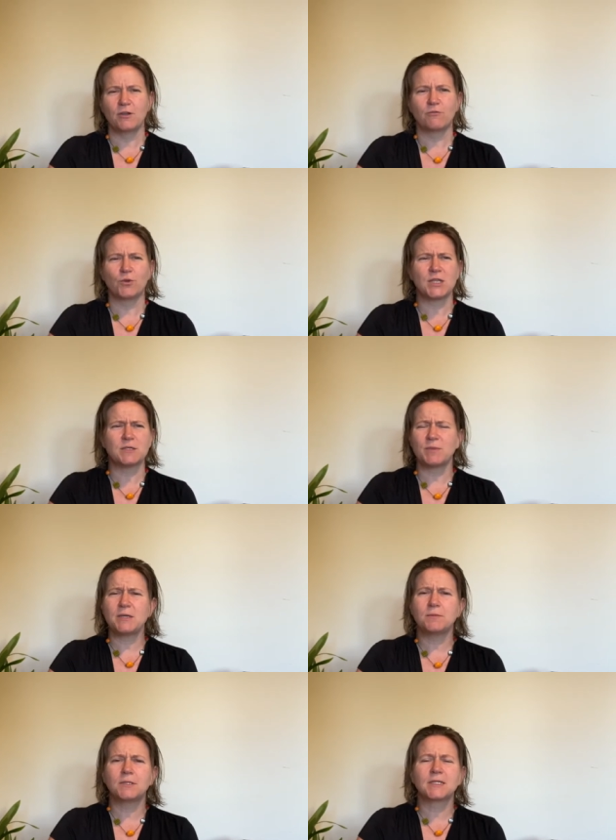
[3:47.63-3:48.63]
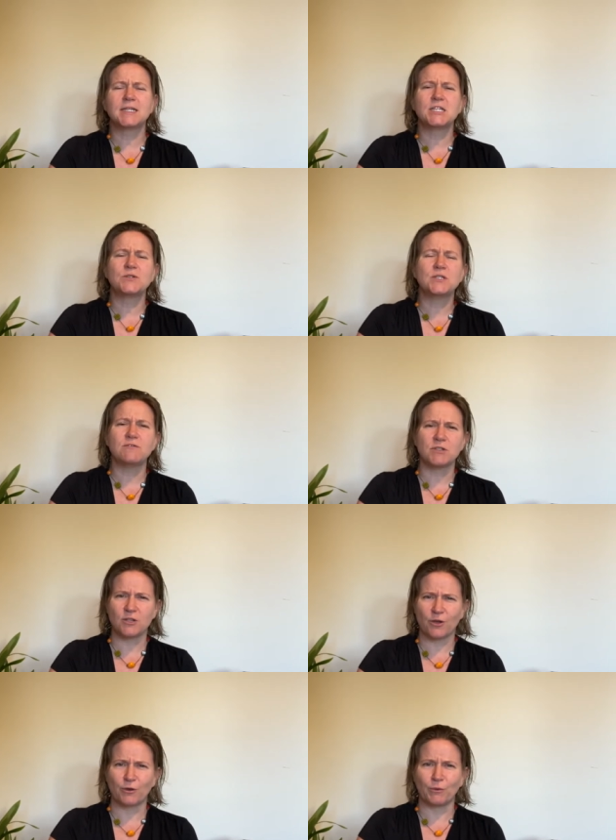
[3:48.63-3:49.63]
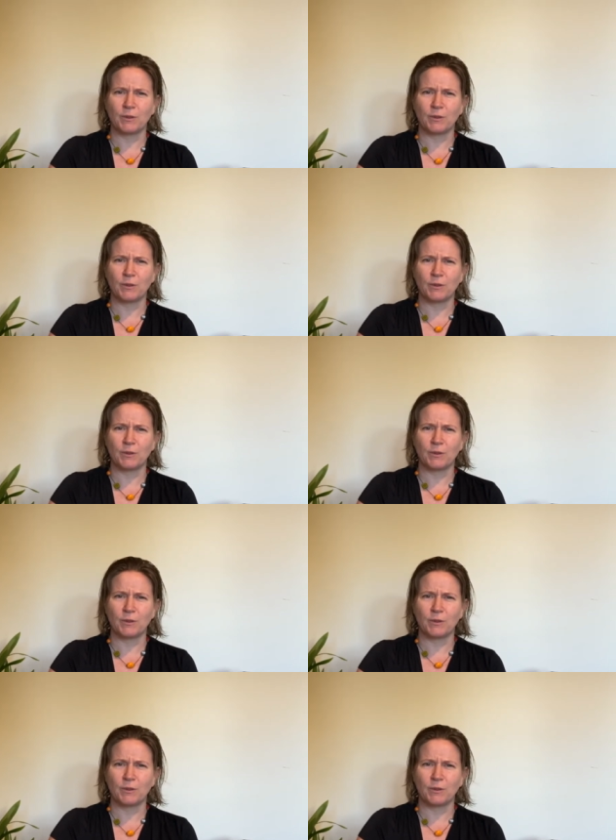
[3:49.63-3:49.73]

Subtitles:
for these people that I don't even know,